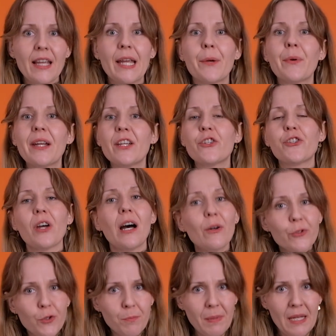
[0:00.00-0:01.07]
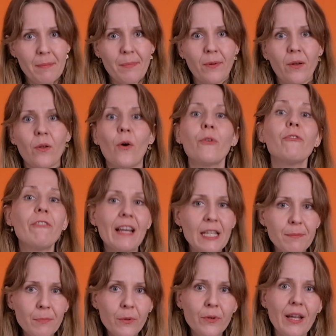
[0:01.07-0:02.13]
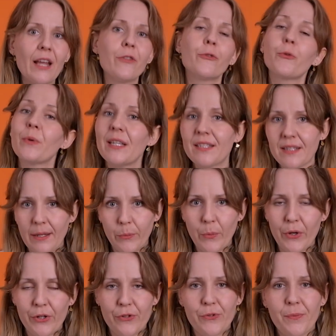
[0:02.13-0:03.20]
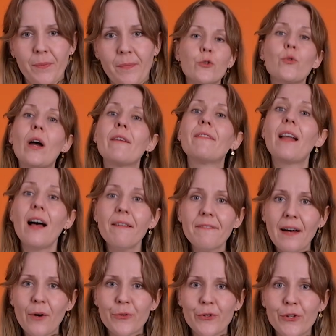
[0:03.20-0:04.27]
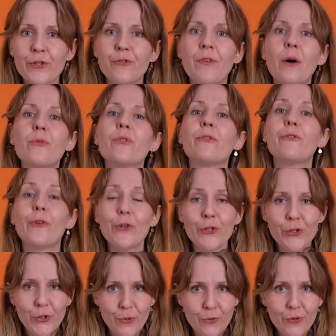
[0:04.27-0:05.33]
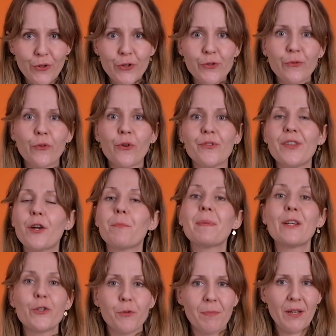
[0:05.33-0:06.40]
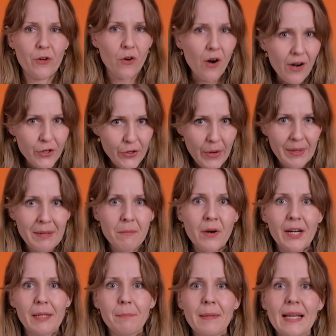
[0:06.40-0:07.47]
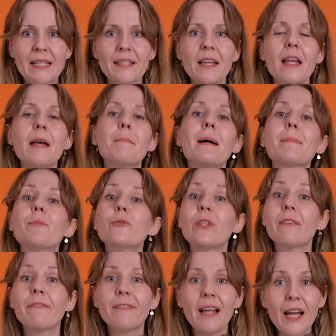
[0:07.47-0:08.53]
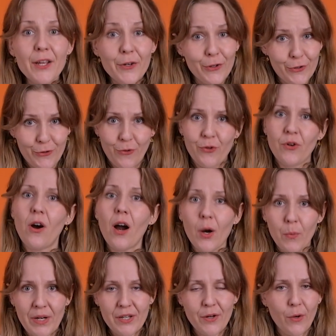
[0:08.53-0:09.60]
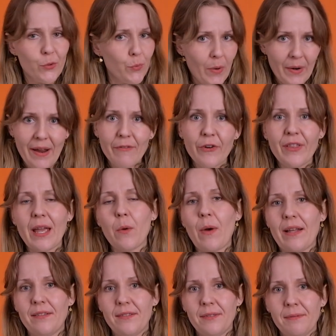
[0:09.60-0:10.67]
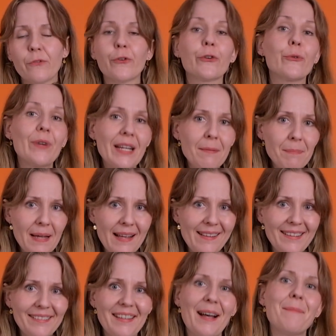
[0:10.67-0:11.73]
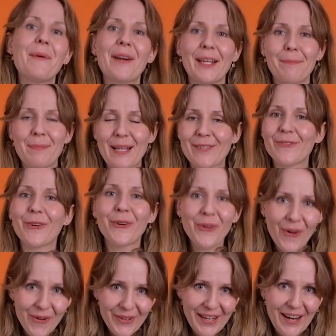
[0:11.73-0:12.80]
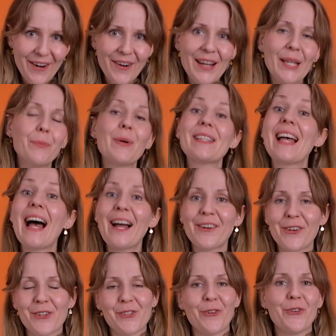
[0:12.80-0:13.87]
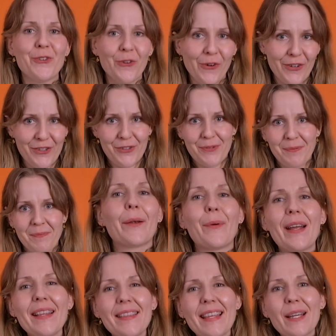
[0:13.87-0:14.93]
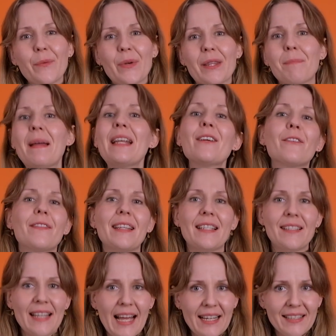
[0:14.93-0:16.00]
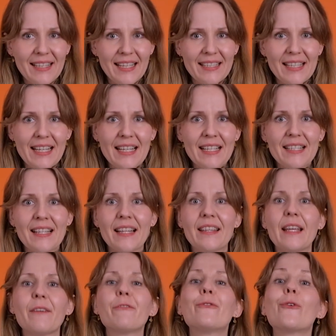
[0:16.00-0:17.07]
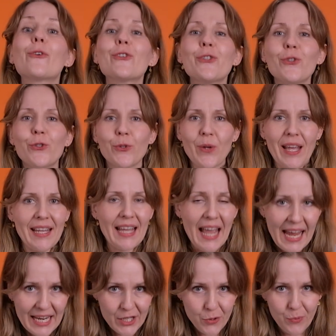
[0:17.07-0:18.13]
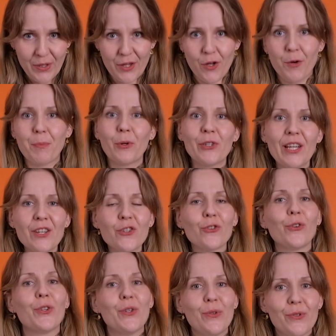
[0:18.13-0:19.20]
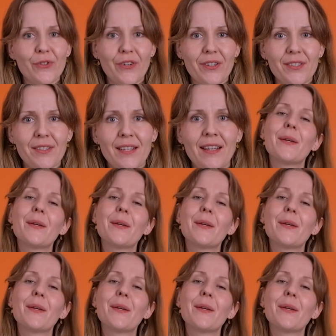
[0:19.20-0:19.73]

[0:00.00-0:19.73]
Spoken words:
He reached out to people on Facebook and through his networks. DriveLaw founders found the first users for their peer-to-peer car-sharing marketplace by putting flyers on car windows wherever they went. For GreenPal, a marketplace for lawn care, it was hangers on doors. The great thing with many of these tactics is that they force you to engage with your potential users.